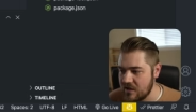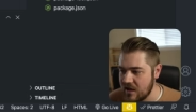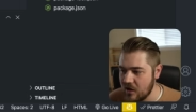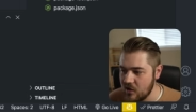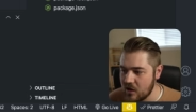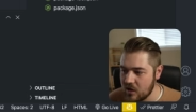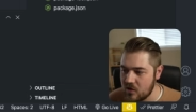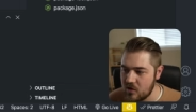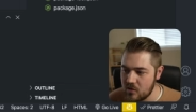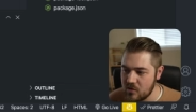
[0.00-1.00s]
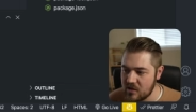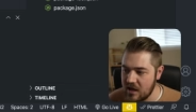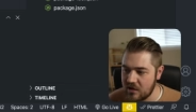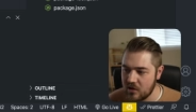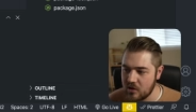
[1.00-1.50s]
is how you can use
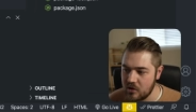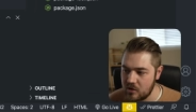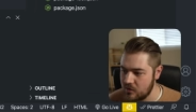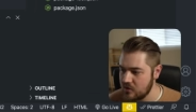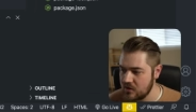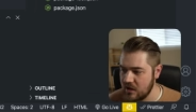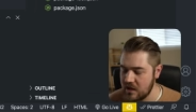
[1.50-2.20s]
includes